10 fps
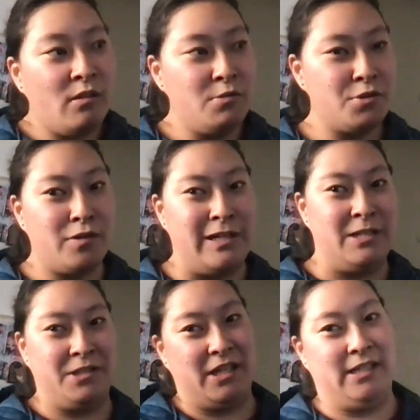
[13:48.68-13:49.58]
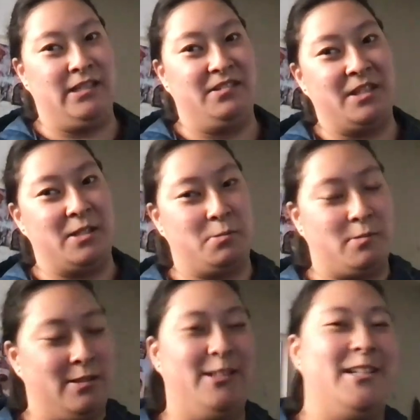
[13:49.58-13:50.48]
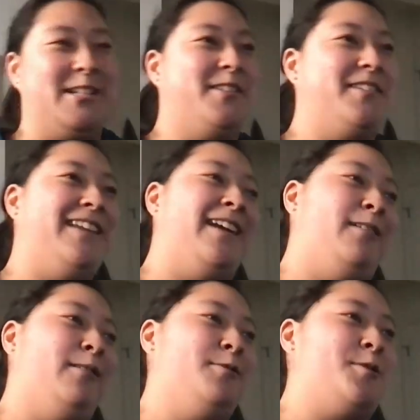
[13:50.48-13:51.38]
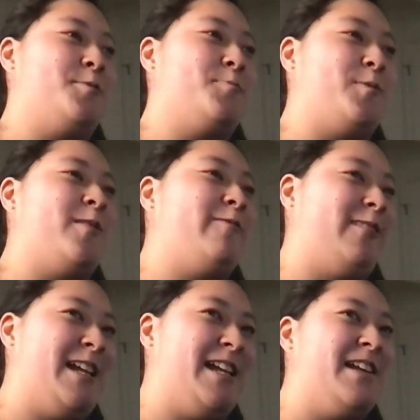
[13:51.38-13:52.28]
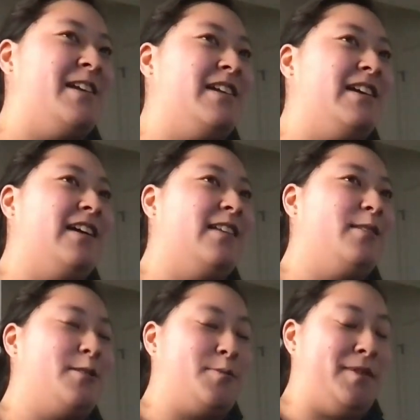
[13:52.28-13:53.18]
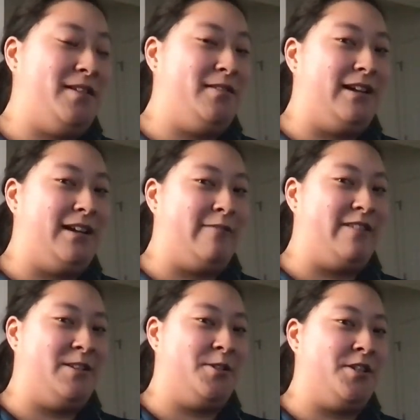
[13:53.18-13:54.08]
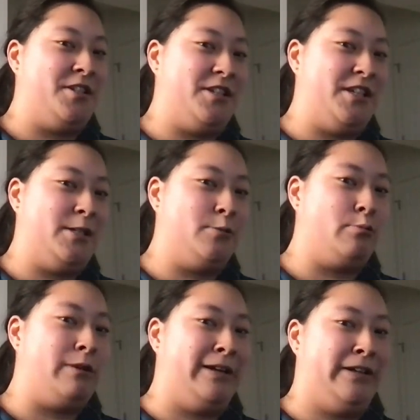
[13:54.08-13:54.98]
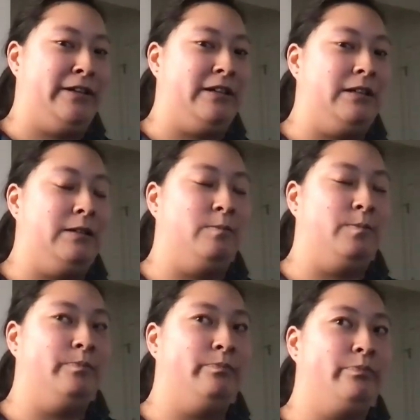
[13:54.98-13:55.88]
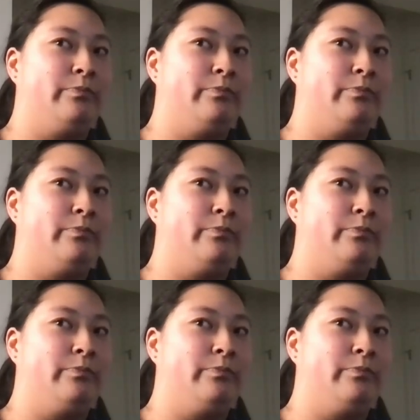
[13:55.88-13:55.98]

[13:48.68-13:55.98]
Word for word: stories, and this one, it I'll just briefly, there's been a lot of instances where um